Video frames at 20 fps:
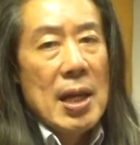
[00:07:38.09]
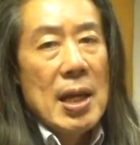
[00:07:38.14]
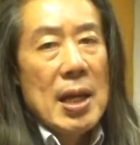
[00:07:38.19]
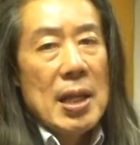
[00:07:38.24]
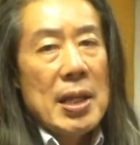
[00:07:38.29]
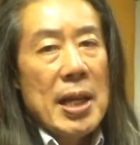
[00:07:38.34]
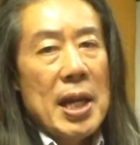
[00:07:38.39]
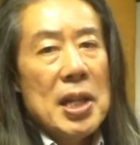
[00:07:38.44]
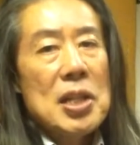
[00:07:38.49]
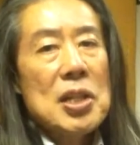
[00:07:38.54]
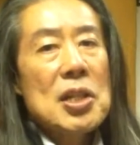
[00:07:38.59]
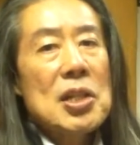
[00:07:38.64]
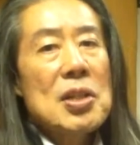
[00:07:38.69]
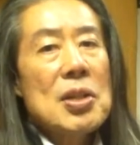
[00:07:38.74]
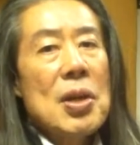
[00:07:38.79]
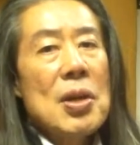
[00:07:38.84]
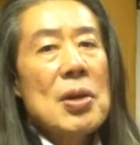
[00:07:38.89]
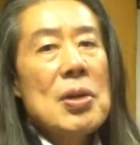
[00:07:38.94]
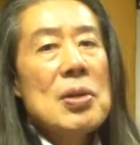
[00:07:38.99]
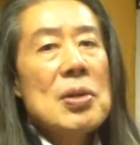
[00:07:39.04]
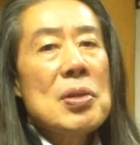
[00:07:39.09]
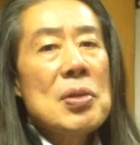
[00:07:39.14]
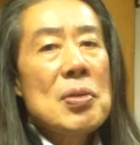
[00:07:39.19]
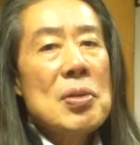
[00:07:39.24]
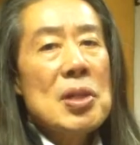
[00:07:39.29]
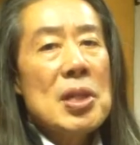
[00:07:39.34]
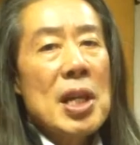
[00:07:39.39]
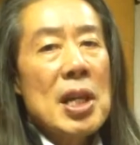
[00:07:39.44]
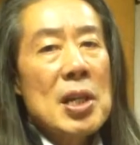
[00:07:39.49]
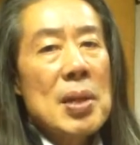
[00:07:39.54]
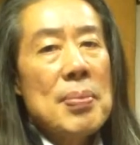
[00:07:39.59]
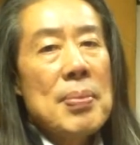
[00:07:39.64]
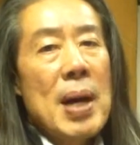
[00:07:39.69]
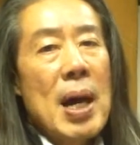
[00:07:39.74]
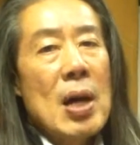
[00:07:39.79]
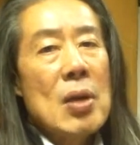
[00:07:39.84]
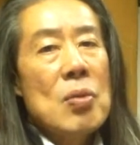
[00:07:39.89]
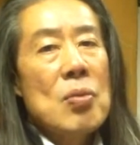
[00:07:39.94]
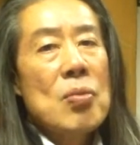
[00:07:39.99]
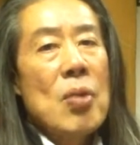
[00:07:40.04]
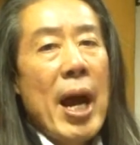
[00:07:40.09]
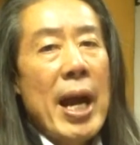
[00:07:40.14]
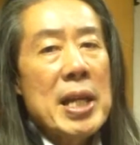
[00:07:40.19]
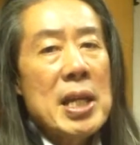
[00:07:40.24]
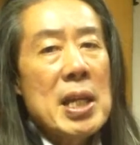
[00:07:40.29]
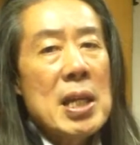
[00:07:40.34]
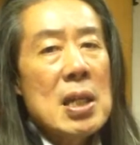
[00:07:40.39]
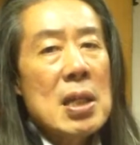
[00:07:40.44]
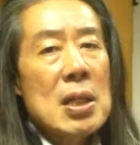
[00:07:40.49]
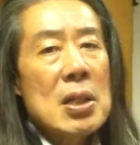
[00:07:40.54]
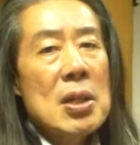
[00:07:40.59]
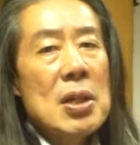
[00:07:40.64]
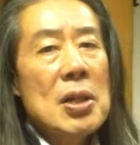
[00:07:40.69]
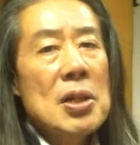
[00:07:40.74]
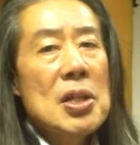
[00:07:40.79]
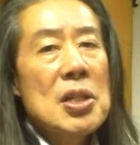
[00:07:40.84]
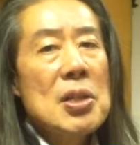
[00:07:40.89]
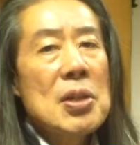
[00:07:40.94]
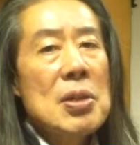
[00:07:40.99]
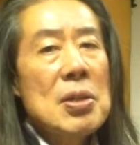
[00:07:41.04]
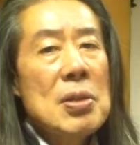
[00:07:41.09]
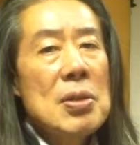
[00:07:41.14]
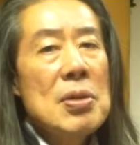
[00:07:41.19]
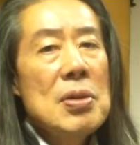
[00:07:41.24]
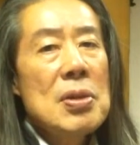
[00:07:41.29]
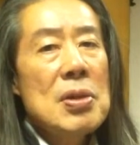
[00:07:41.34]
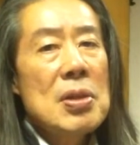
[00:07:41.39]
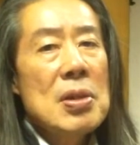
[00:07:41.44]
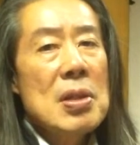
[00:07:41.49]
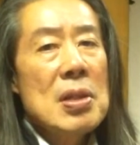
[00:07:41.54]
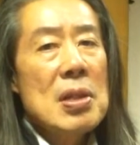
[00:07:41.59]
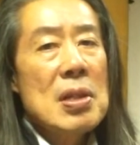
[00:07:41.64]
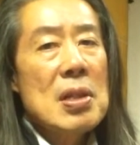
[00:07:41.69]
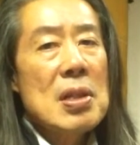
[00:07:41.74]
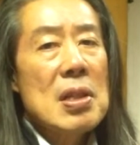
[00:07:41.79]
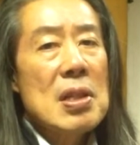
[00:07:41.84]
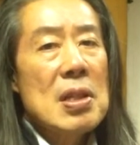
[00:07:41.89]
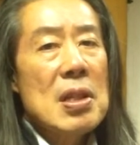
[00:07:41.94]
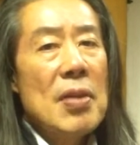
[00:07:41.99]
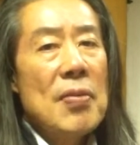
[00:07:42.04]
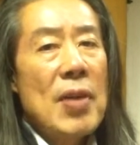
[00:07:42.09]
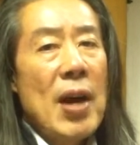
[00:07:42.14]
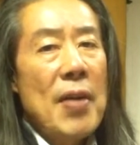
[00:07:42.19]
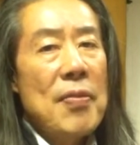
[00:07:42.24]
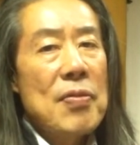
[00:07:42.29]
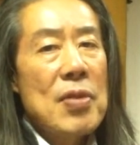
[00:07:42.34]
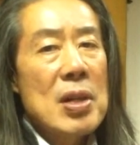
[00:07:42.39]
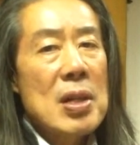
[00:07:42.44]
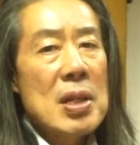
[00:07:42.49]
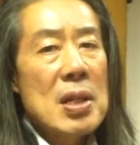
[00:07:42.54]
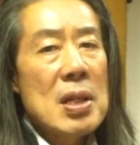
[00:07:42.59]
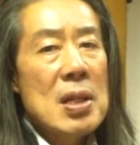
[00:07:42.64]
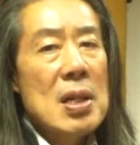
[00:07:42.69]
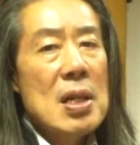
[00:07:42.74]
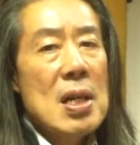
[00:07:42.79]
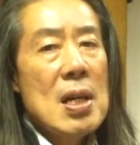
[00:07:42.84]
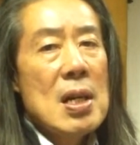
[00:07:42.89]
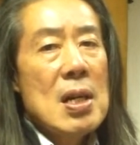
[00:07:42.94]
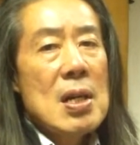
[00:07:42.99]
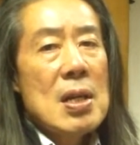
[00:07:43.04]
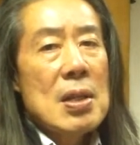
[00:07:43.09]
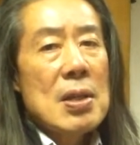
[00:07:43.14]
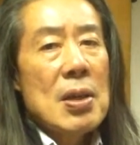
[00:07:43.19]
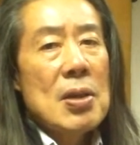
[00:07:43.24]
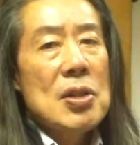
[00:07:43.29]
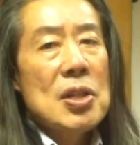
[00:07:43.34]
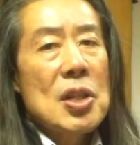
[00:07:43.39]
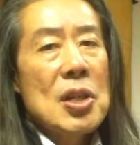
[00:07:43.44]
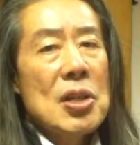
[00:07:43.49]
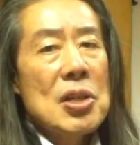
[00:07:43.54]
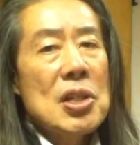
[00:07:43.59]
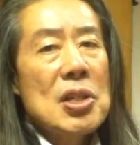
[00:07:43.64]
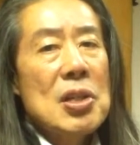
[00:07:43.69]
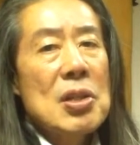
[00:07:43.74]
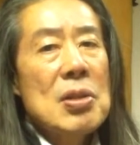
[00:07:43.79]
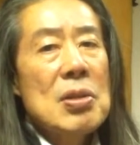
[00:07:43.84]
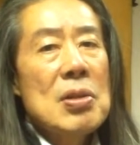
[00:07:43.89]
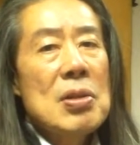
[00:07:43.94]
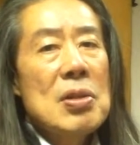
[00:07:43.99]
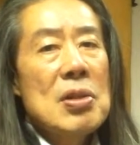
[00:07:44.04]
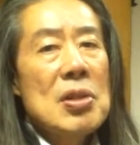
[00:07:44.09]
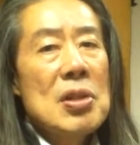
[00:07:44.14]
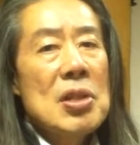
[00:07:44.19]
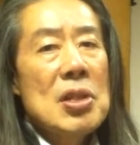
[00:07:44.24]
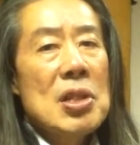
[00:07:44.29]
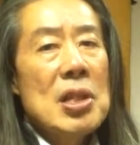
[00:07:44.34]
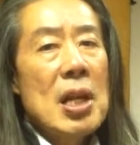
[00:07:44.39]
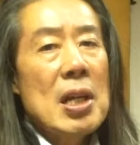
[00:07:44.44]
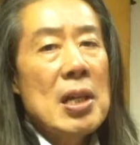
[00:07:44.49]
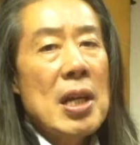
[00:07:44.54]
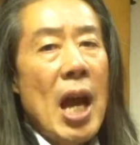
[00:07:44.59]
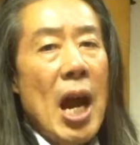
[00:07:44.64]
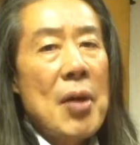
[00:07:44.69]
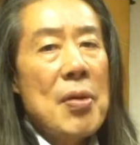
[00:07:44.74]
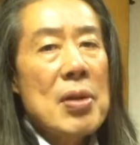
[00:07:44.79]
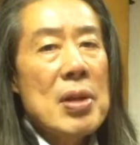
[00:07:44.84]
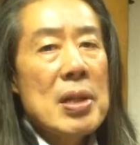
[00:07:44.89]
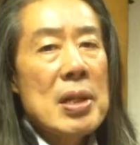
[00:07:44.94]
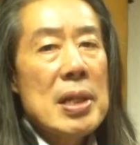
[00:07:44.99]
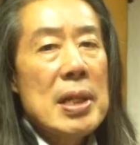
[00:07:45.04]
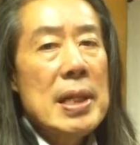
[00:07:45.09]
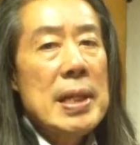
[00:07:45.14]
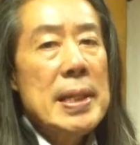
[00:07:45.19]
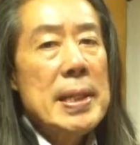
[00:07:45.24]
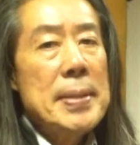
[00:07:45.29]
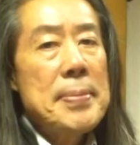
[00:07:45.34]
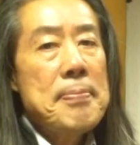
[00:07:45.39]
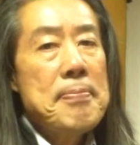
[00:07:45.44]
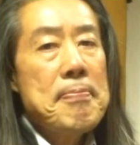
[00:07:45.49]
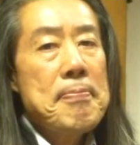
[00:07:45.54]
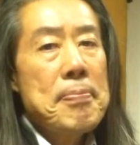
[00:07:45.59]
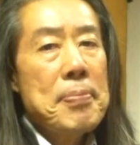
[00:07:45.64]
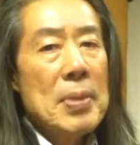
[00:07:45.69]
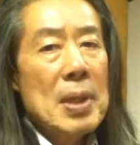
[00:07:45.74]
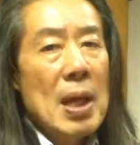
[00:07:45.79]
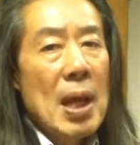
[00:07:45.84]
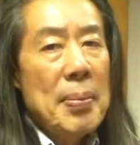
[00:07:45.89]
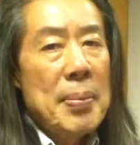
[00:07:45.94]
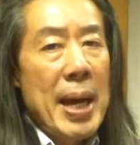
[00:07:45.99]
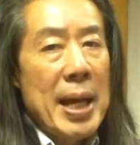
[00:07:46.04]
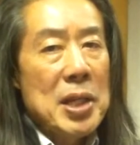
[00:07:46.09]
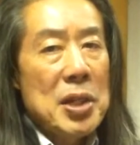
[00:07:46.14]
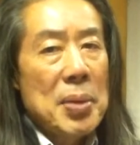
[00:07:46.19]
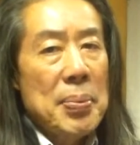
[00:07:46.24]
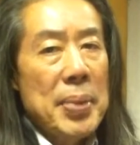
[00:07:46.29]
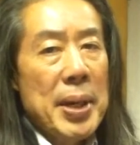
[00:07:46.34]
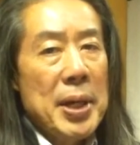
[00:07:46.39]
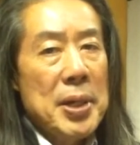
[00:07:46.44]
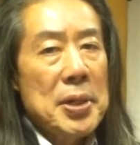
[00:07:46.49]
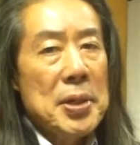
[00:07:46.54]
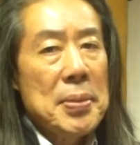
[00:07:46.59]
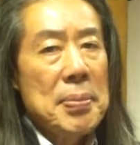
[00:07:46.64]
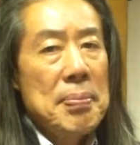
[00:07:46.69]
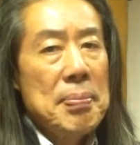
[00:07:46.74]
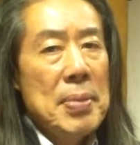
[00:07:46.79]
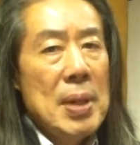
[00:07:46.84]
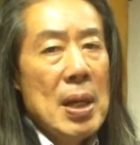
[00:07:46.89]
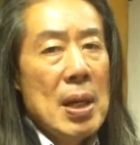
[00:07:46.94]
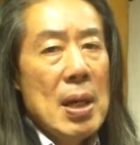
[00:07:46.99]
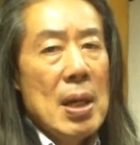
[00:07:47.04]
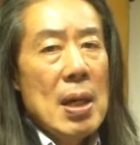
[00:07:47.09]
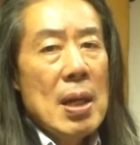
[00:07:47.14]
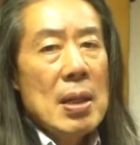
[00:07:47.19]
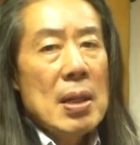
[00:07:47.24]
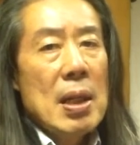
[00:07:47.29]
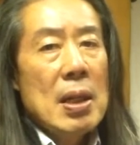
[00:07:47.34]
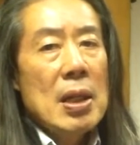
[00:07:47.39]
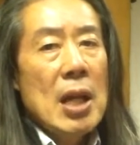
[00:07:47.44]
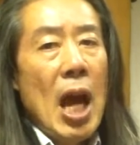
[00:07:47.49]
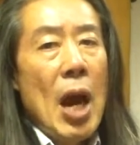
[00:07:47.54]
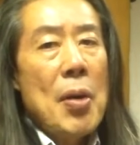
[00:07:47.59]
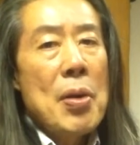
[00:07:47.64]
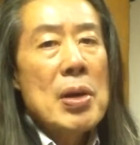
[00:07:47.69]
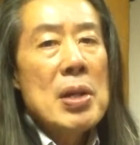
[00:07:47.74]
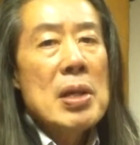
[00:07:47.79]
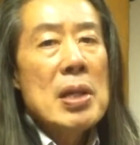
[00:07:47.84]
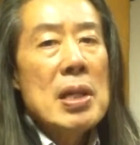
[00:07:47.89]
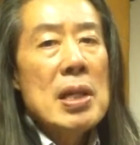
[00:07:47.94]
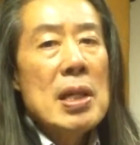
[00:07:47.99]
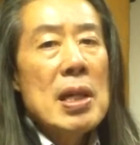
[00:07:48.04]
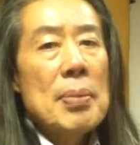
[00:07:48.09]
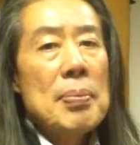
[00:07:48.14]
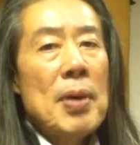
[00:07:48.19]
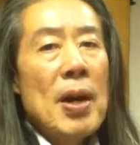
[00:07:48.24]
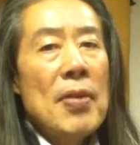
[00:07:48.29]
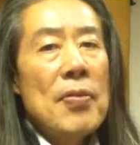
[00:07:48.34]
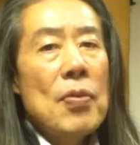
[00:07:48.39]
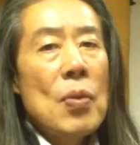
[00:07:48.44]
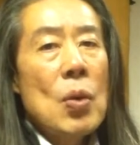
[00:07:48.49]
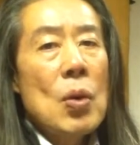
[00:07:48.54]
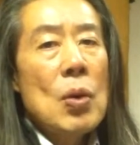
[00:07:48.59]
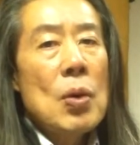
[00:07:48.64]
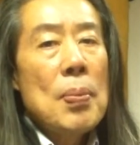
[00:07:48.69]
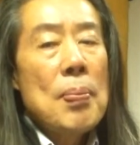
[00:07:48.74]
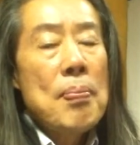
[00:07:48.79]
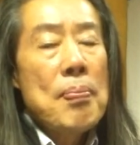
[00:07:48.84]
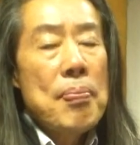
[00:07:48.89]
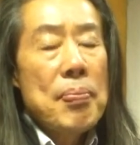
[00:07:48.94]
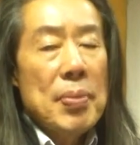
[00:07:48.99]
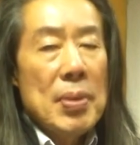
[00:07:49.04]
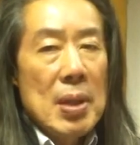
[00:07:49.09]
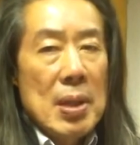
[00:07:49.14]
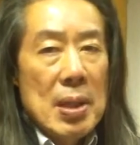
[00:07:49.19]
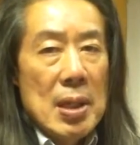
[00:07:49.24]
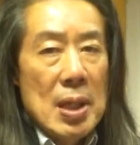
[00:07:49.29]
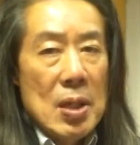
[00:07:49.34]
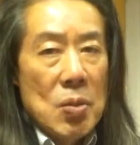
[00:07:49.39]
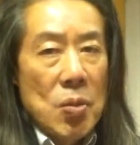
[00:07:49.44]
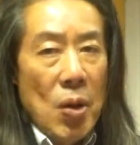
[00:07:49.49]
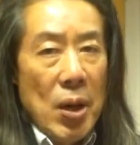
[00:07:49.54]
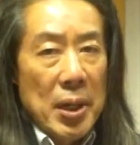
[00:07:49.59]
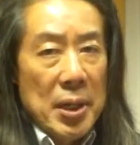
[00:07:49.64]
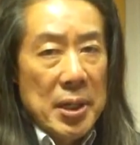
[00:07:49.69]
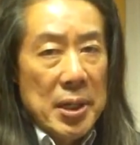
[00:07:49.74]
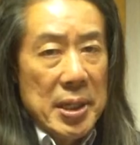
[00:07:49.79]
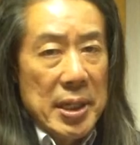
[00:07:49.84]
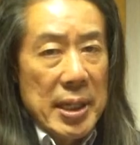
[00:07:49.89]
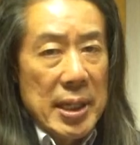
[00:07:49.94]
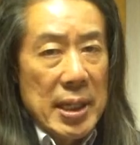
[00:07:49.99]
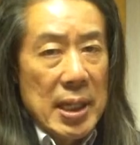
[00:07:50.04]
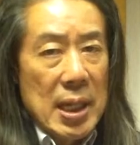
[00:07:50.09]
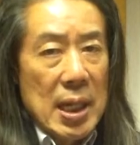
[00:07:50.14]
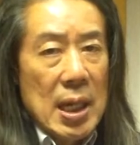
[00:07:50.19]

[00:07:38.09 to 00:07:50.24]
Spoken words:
That is, those who set about writing the constitutions of Africa, those constitutions that guarantee emancipation, that guarantee above all equality.